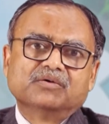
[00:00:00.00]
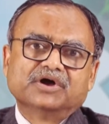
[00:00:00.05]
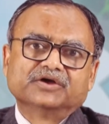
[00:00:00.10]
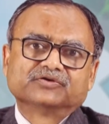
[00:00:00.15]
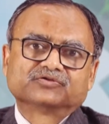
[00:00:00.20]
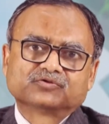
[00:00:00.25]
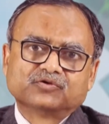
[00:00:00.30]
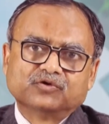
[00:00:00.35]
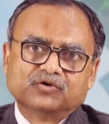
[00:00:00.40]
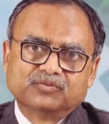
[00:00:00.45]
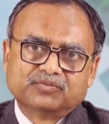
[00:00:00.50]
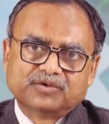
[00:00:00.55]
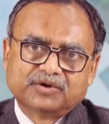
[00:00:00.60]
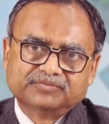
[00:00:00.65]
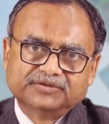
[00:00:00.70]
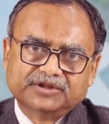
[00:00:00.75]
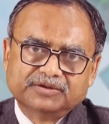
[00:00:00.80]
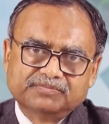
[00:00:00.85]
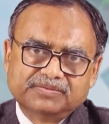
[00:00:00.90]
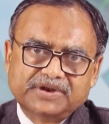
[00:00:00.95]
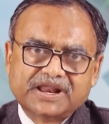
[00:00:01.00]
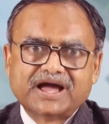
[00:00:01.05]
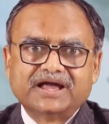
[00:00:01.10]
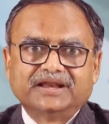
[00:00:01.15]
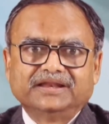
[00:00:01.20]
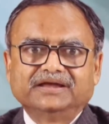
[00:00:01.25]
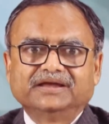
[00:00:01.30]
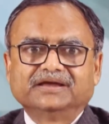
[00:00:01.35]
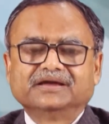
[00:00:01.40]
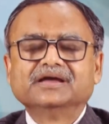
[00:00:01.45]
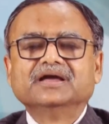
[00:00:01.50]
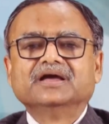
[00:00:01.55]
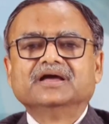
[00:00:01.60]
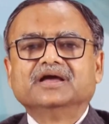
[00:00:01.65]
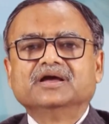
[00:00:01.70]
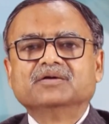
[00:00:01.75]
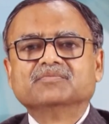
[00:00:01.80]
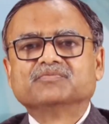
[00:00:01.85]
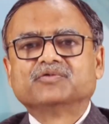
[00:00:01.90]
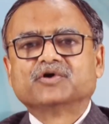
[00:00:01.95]
scope of the planning,
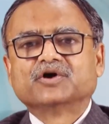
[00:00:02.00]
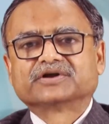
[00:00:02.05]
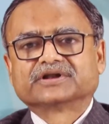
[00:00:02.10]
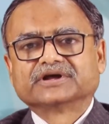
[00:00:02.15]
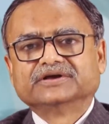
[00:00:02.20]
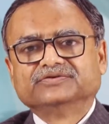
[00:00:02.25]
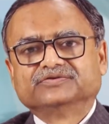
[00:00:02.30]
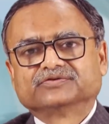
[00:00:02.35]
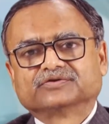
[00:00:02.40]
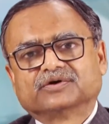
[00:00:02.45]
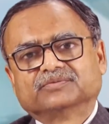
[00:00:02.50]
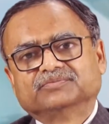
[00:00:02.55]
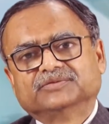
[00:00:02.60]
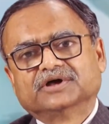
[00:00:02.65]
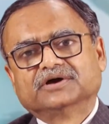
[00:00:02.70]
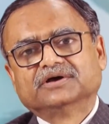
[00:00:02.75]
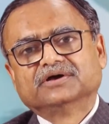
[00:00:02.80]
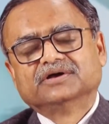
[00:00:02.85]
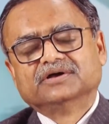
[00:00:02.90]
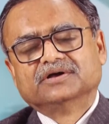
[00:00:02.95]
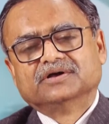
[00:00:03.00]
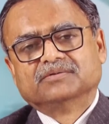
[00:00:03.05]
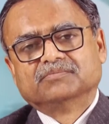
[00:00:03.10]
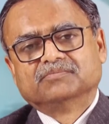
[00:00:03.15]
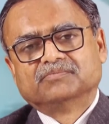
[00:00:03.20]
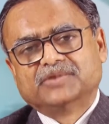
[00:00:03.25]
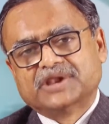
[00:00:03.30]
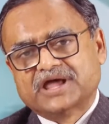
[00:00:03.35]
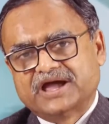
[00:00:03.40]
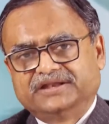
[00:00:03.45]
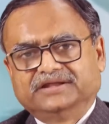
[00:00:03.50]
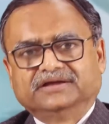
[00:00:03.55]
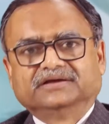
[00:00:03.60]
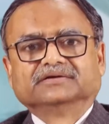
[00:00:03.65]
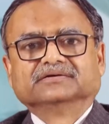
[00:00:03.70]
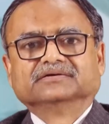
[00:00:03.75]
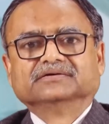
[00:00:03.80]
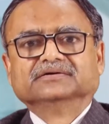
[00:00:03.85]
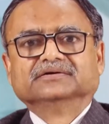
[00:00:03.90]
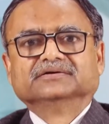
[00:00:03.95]
importance of the planning.
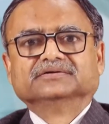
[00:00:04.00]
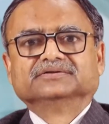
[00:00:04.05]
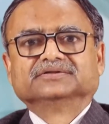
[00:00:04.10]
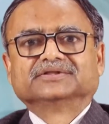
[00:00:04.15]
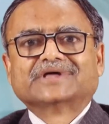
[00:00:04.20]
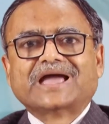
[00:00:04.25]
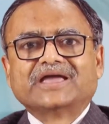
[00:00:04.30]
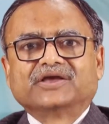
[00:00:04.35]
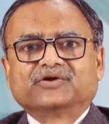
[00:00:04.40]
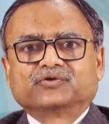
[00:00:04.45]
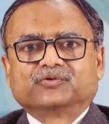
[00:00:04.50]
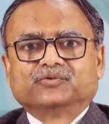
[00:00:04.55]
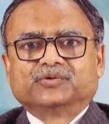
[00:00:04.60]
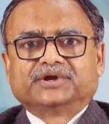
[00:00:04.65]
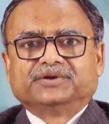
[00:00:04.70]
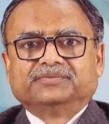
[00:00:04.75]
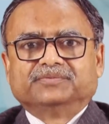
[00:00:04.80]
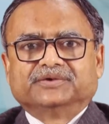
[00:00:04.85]
Thank you very